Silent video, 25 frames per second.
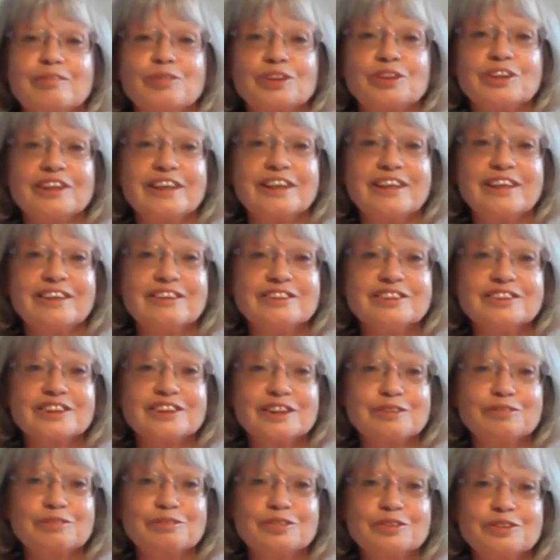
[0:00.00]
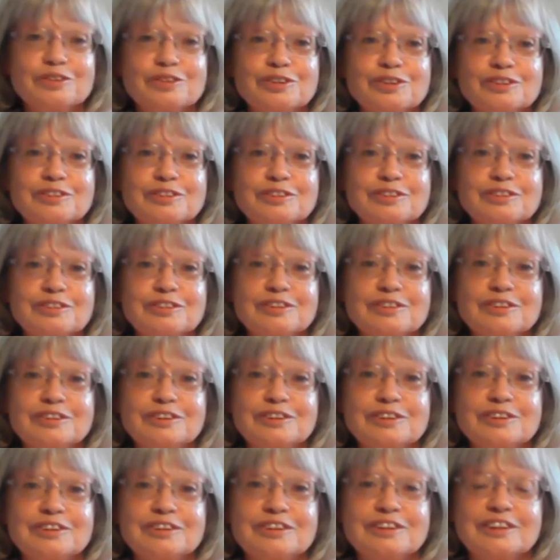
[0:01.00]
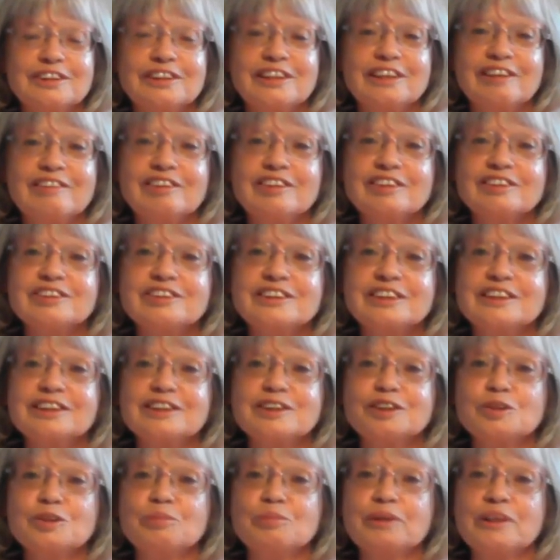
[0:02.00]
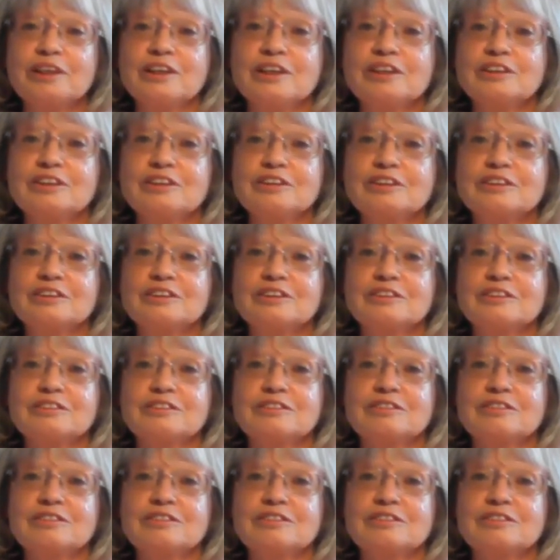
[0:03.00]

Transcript: what are they asking for? They're asking to be heard.